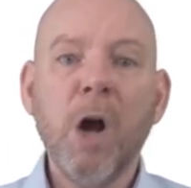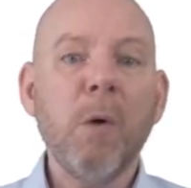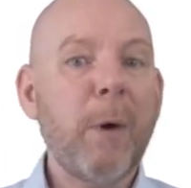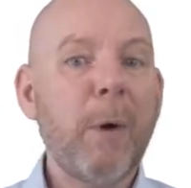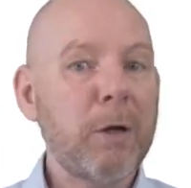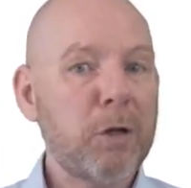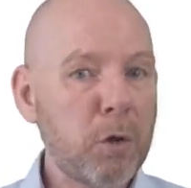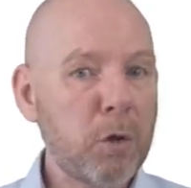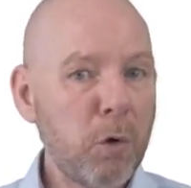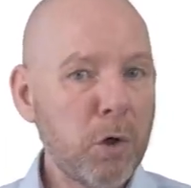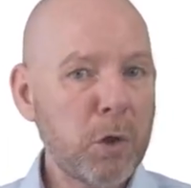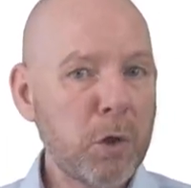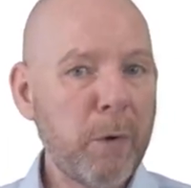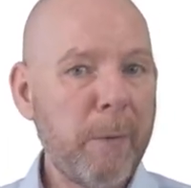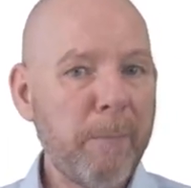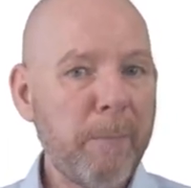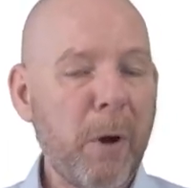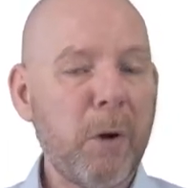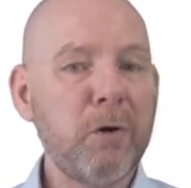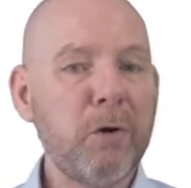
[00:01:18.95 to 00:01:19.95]
whilst also
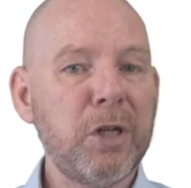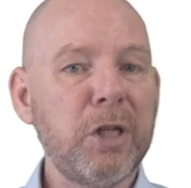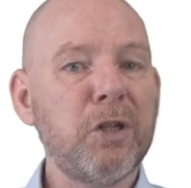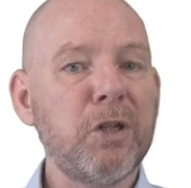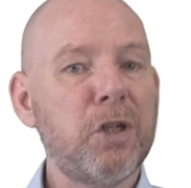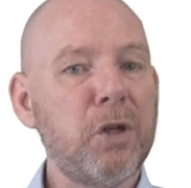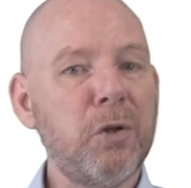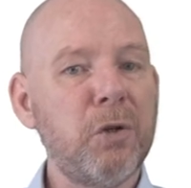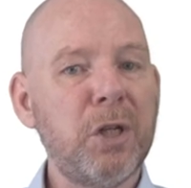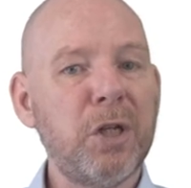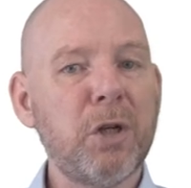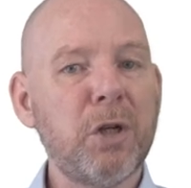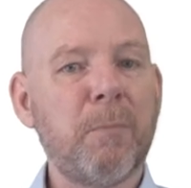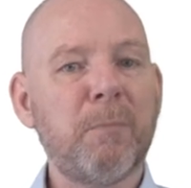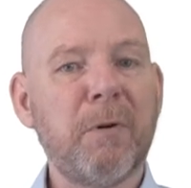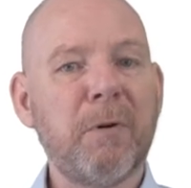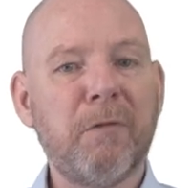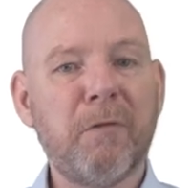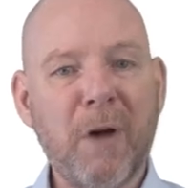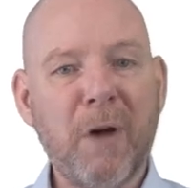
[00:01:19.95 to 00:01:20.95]
imposing duties on
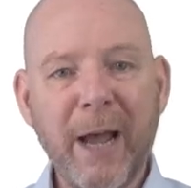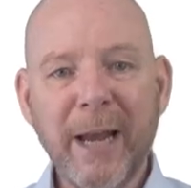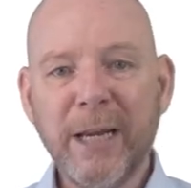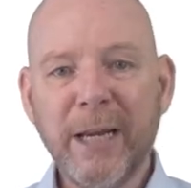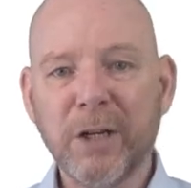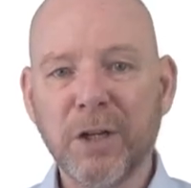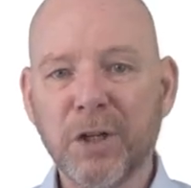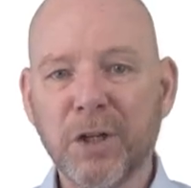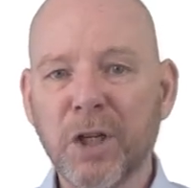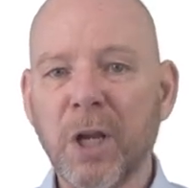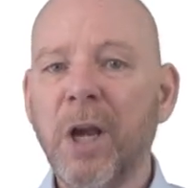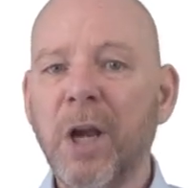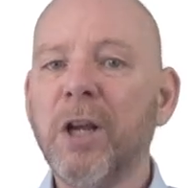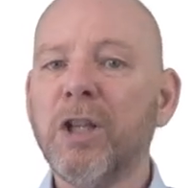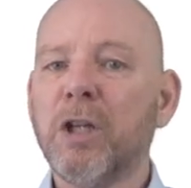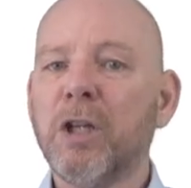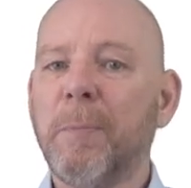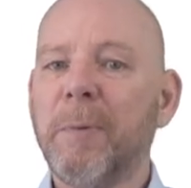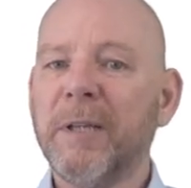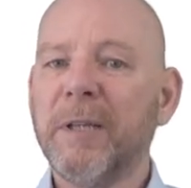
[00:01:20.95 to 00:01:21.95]
providers
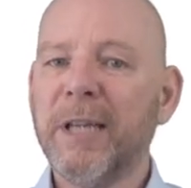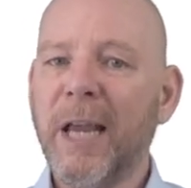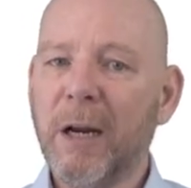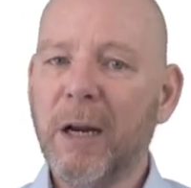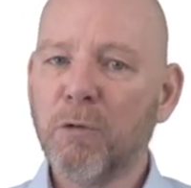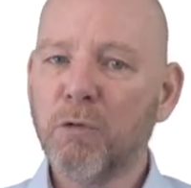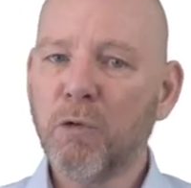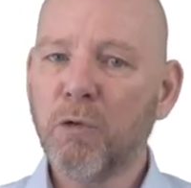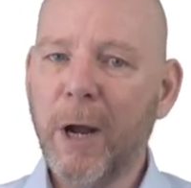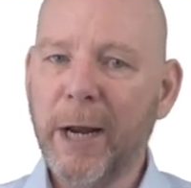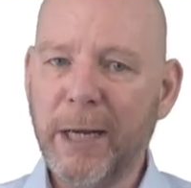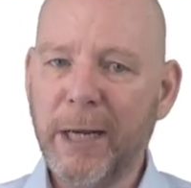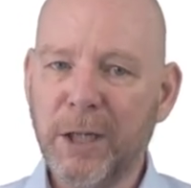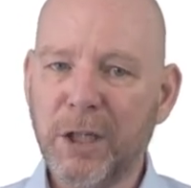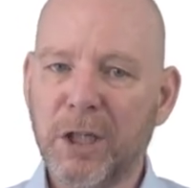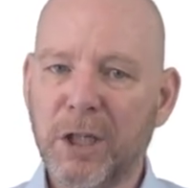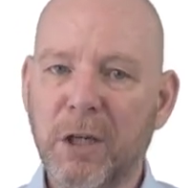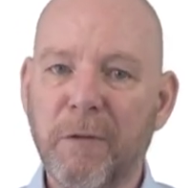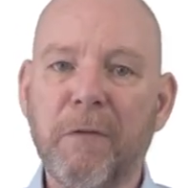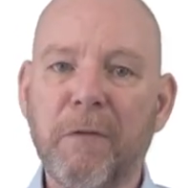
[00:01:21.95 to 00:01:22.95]
to protect
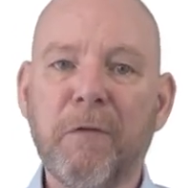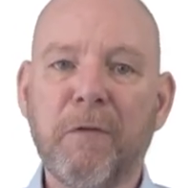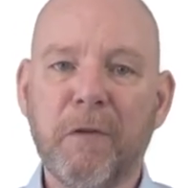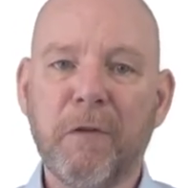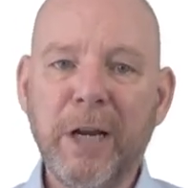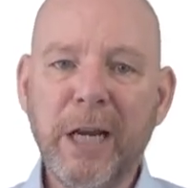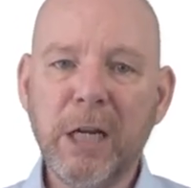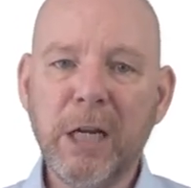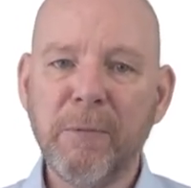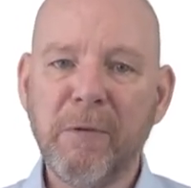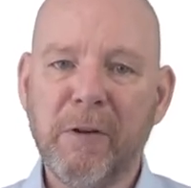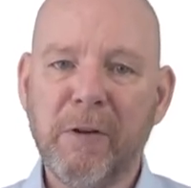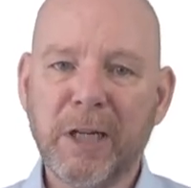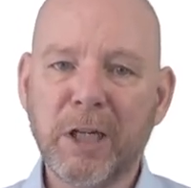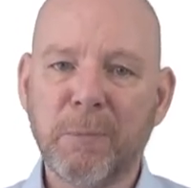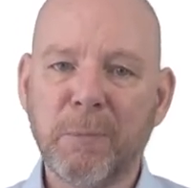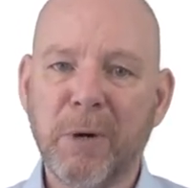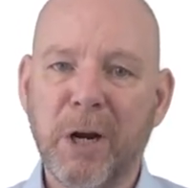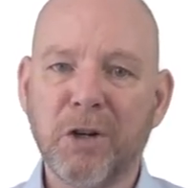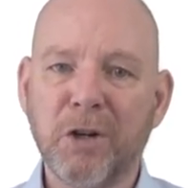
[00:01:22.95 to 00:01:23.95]
rights to freedom of
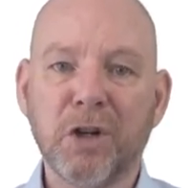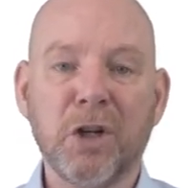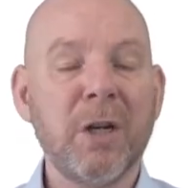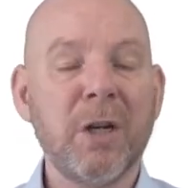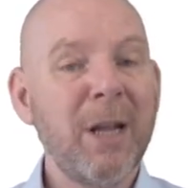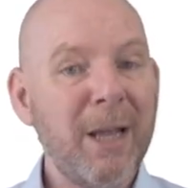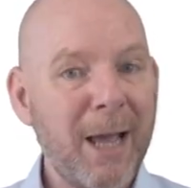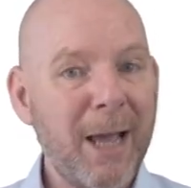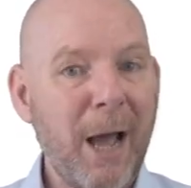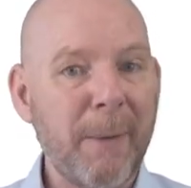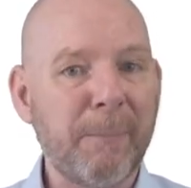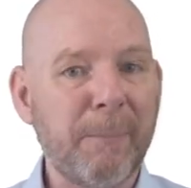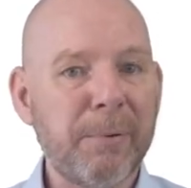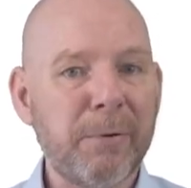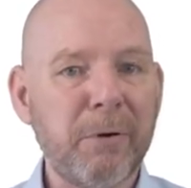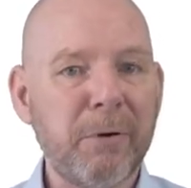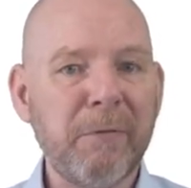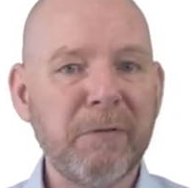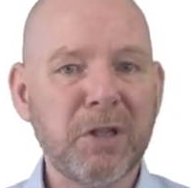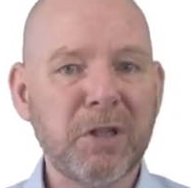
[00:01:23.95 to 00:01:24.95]
expression and
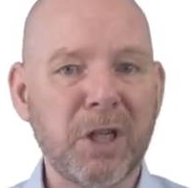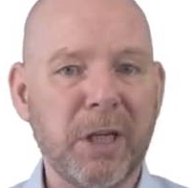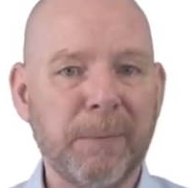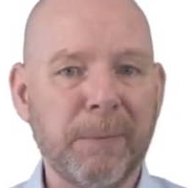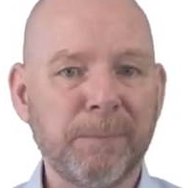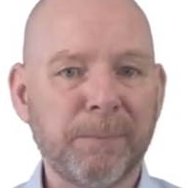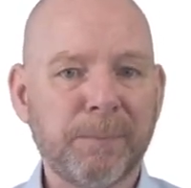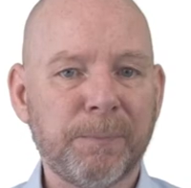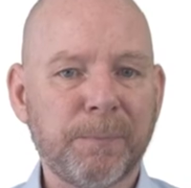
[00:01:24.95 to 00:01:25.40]
privacy.